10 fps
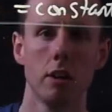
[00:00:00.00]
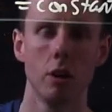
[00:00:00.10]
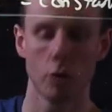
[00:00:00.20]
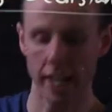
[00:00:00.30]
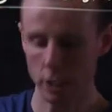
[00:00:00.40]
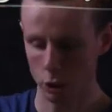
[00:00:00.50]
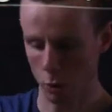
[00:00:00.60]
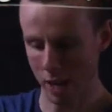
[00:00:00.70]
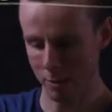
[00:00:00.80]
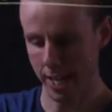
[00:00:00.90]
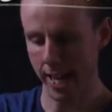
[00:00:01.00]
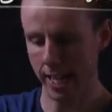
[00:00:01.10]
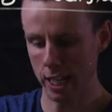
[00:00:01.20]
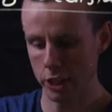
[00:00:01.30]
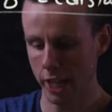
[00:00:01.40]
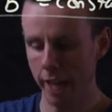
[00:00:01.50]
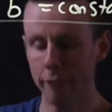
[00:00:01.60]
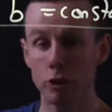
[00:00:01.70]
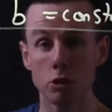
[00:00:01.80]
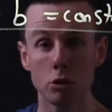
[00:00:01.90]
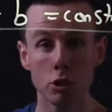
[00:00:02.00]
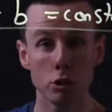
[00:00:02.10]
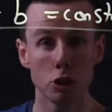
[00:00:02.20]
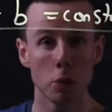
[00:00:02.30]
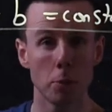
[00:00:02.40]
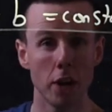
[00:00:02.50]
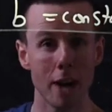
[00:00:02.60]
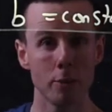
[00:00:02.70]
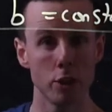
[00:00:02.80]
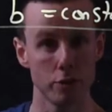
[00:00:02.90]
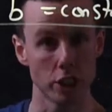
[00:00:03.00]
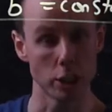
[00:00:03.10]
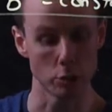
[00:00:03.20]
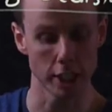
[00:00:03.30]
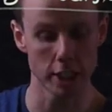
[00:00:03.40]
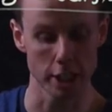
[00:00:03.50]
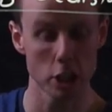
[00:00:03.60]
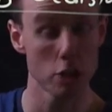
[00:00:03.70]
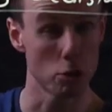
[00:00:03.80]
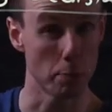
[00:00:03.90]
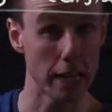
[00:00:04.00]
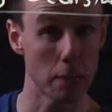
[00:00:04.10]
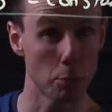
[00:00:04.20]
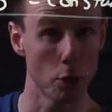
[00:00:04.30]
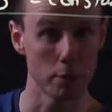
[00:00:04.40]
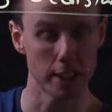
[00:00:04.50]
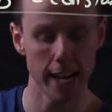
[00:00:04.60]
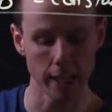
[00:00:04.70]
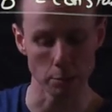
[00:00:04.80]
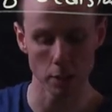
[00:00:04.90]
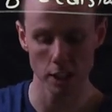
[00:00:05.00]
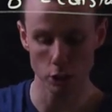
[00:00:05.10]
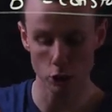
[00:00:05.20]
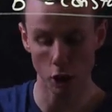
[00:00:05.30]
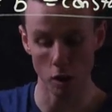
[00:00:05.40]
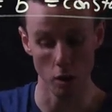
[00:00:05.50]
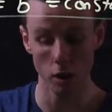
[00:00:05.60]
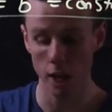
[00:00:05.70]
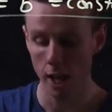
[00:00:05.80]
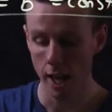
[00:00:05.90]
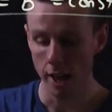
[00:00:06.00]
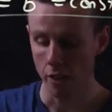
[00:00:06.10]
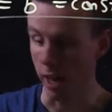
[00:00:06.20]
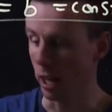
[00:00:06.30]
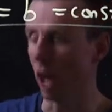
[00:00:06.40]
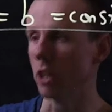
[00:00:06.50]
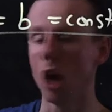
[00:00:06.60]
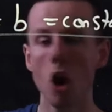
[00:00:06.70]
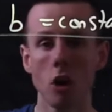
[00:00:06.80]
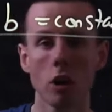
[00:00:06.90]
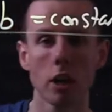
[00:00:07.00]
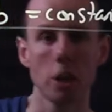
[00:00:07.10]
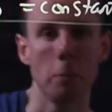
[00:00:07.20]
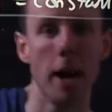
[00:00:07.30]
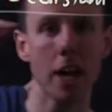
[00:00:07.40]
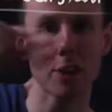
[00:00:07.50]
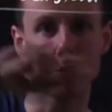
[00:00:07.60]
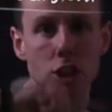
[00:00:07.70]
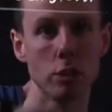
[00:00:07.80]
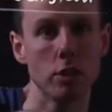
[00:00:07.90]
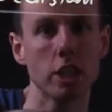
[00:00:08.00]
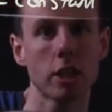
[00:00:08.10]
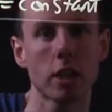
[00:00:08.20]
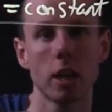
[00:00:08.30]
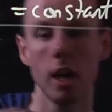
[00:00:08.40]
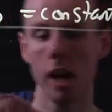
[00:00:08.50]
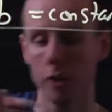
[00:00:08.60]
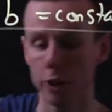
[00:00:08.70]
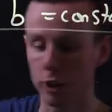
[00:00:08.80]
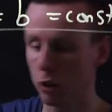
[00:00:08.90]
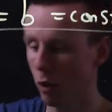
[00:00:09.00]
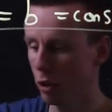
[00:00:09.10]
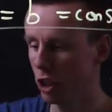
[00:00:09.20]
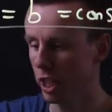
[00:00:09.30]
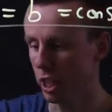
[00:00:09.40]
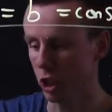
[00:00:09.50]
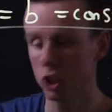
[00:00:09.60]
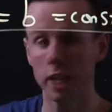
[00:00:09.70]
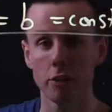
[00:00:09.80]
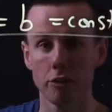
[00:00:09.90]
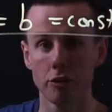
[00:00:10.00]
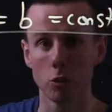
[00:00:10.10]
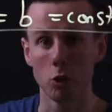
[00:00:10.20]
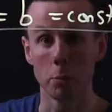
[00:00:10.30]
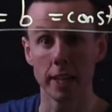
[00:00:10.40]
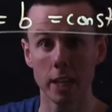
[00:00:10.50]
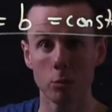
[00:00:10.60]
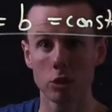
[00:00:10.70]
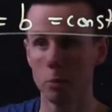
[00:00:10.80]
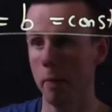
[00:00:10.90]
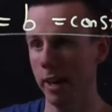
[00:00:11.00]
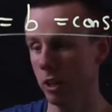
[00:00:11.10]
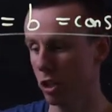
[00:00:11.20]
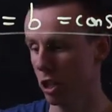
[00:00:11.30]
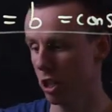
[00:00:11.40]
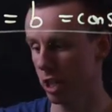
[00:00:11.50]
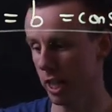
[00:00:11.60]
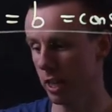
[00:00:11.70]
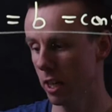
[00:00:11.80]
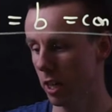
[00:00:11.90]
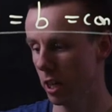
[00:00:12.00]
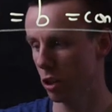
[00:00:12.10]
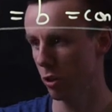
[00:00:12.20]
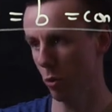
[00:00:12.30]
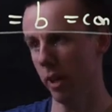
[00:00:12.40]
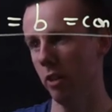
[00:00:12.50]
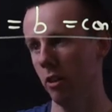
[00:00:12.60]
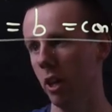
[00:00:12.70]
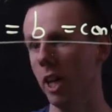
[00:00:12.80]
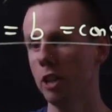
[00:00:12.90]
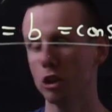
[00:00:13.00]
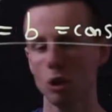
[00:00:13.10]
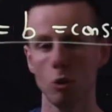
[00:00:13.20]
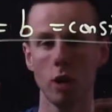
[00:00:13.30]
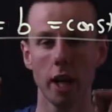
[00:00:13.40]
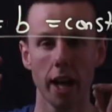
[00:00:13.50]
Okay, so what I'm saying is, if you choose your parameter of the geodesic to be the proper time, tau, then along the path of the geodesic, the Lagrangian itself will be equal to minus c squared. So